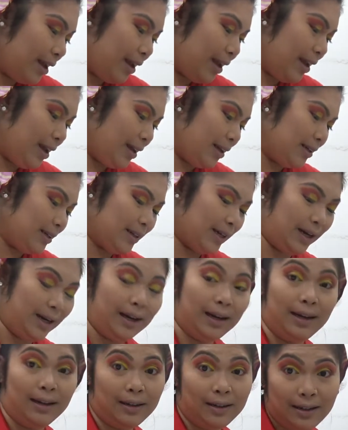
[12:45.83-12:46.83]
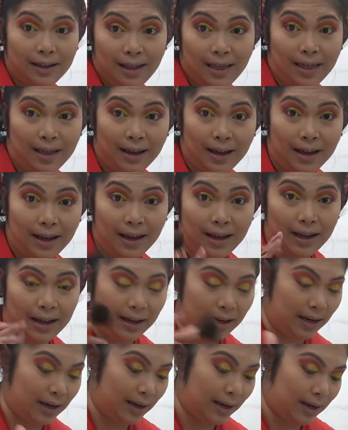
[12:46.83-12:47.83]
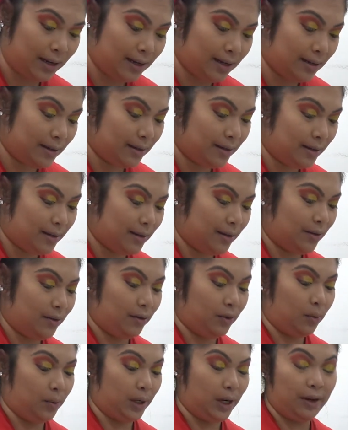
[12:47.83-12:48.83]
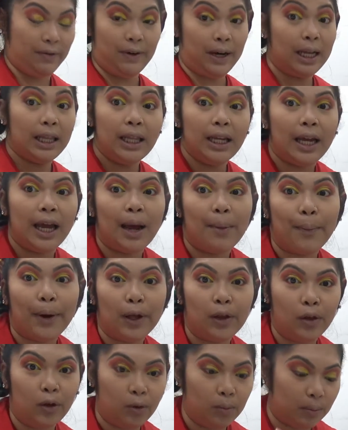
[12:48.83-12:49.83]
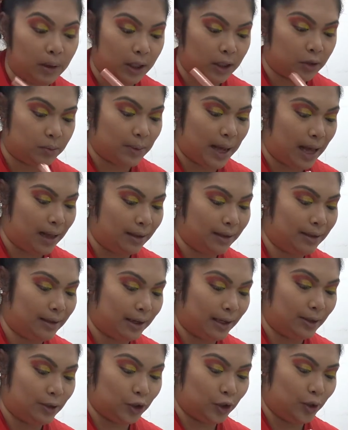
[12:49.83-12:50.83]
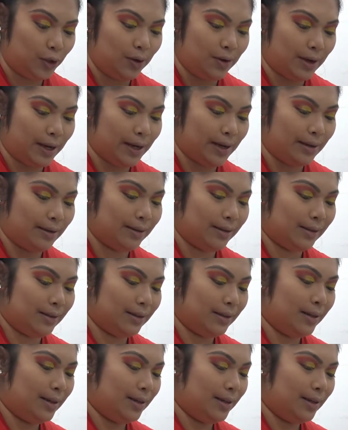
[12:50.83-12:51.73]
And then when I finally get my new blush palette, I'll show you guys.